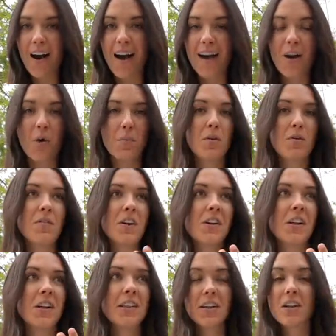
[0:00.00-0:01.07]
I hope you
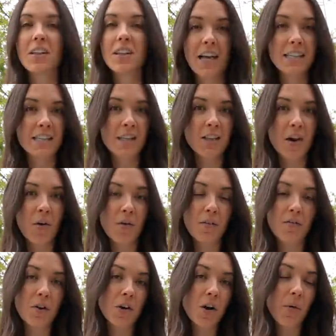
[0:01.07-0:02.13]
feel a little less alone
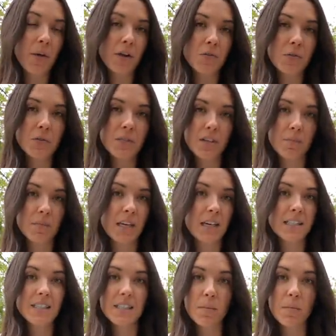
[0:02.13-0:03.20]
if you're going through
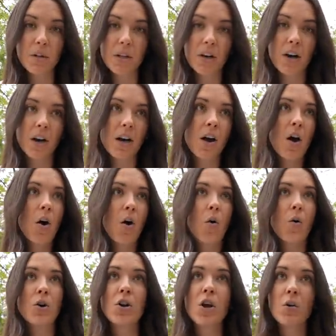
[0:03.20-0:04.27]
something similar
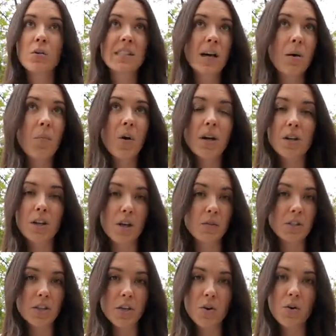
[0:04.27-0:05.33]
or know someone
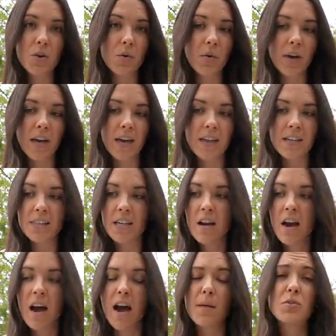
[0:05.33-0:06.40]
close to you who is.
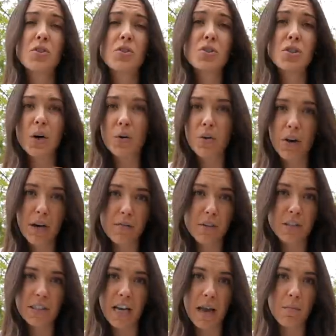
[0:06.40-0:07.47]
I'm so
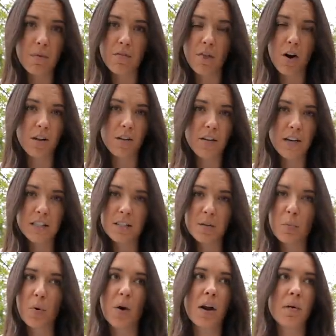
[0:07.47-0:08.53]
grateful to Eamon for all of his
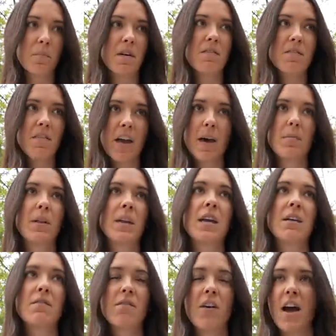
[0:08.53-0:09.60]
support and my family
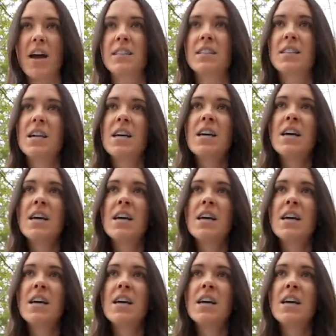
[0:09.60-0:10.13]
and friends.